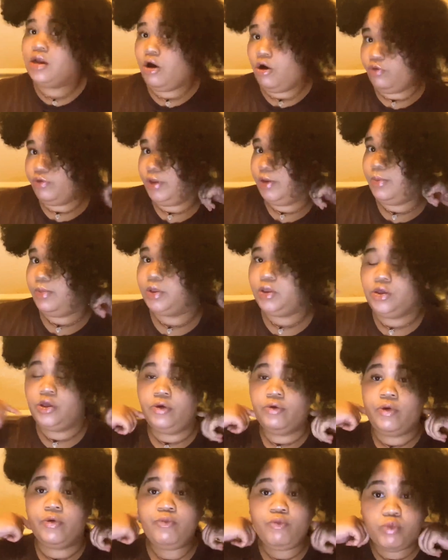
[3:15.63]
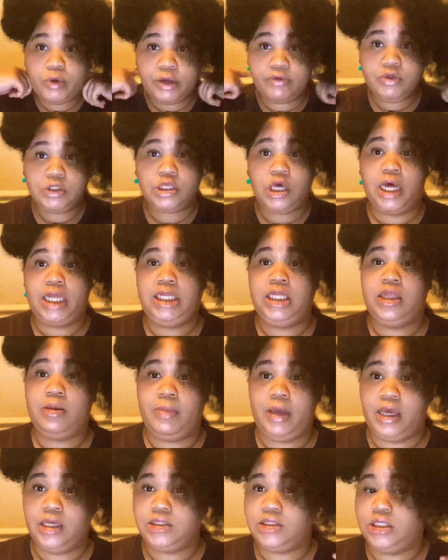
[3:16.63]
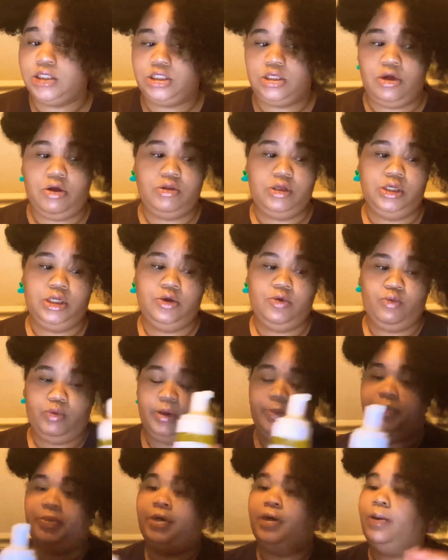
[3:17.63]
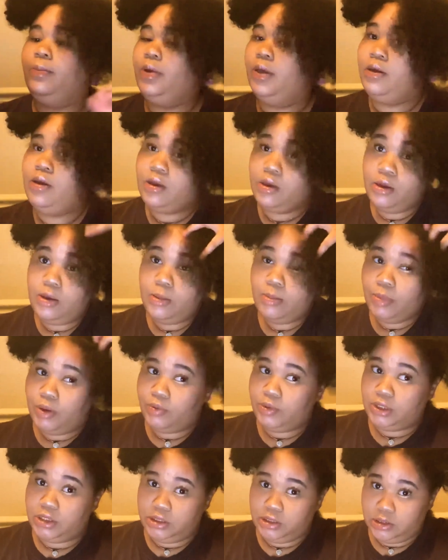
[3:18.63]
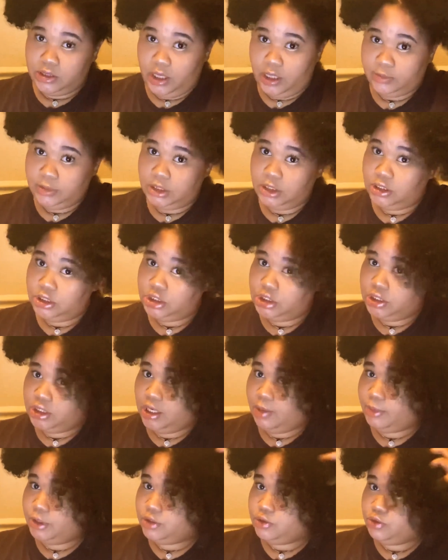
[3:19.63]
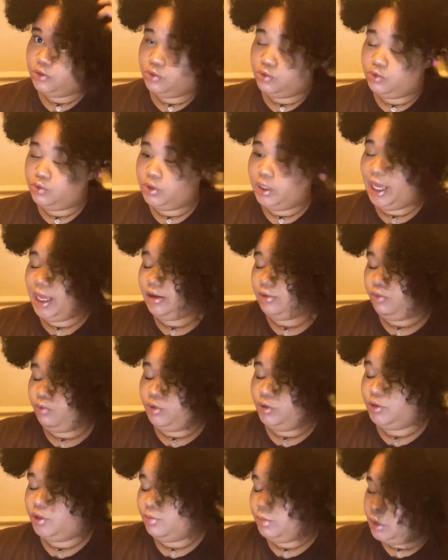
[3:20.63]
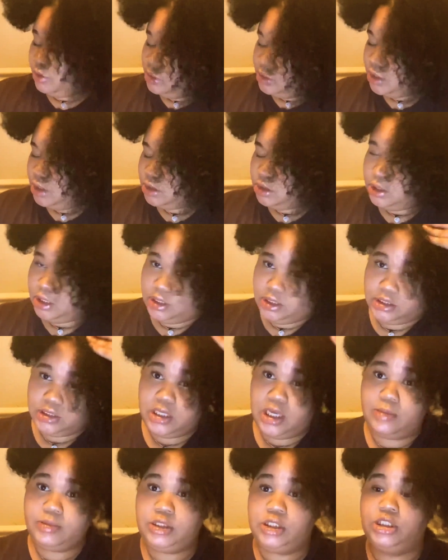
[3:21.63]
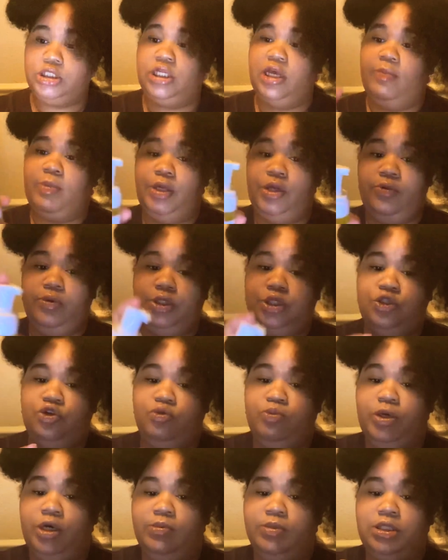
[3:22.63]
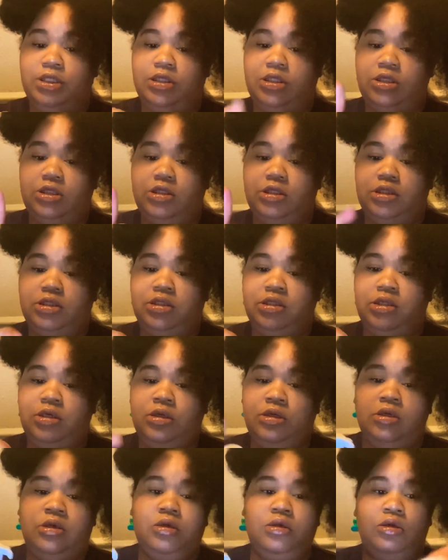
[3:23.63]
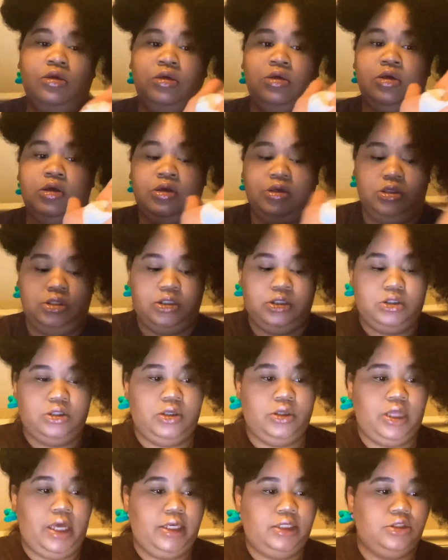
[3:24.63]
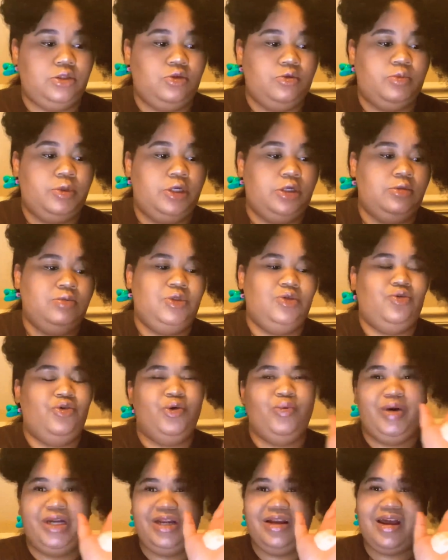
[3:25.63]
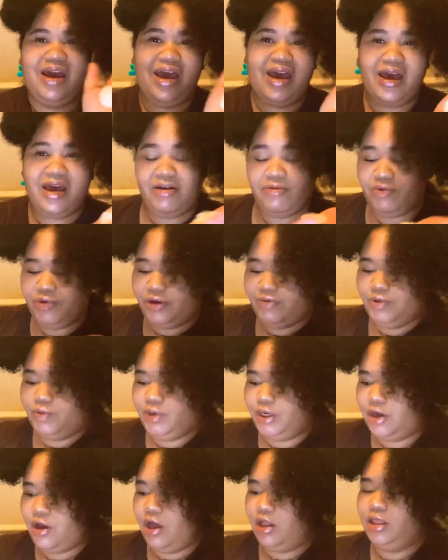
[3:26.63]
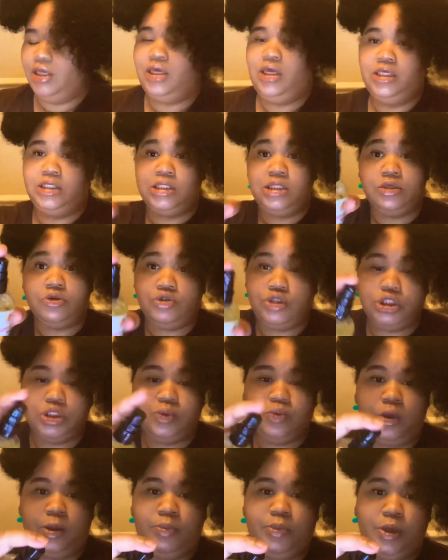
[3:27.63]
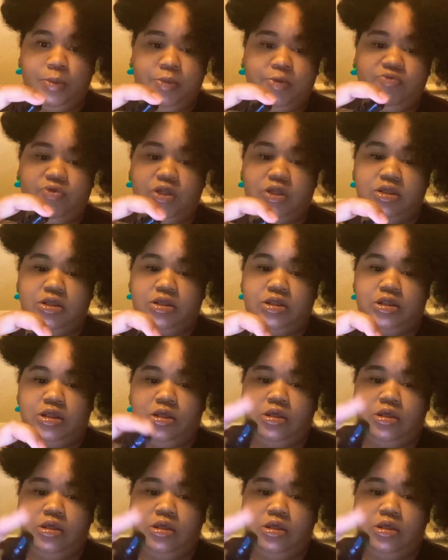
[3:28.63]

On the, whenever you saw I did the back section, I only did one pump. But with this top section, I'm gonna do, well, the middle section and this top section, I've been doing 2 pumps of this. So like 2 pumps, 1.5, whatever you wanna call it, and still just 1 pump of this.